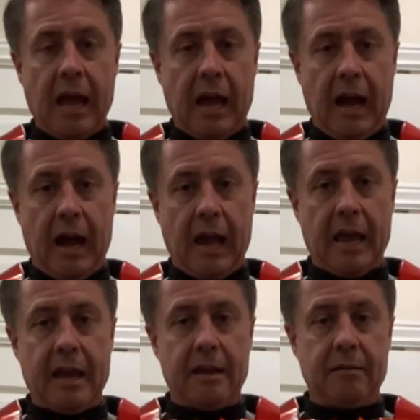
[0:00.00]

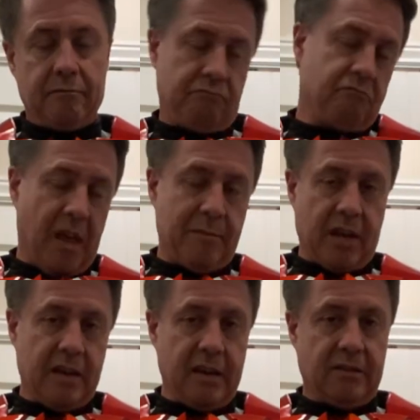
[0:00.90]
I am
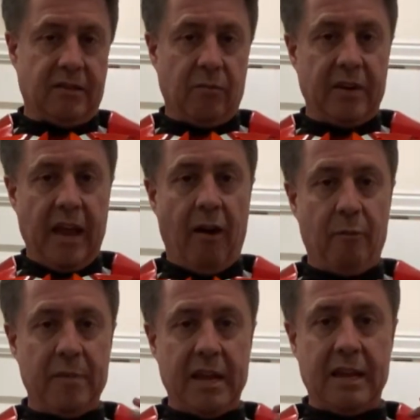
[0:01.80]
going to need someone to
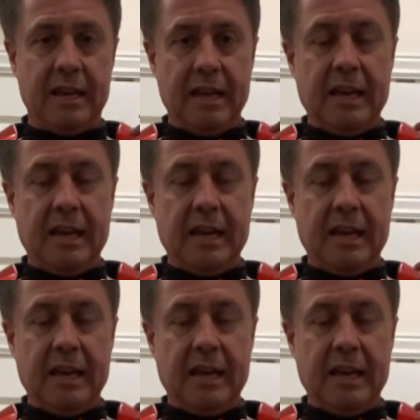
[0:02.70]
help me.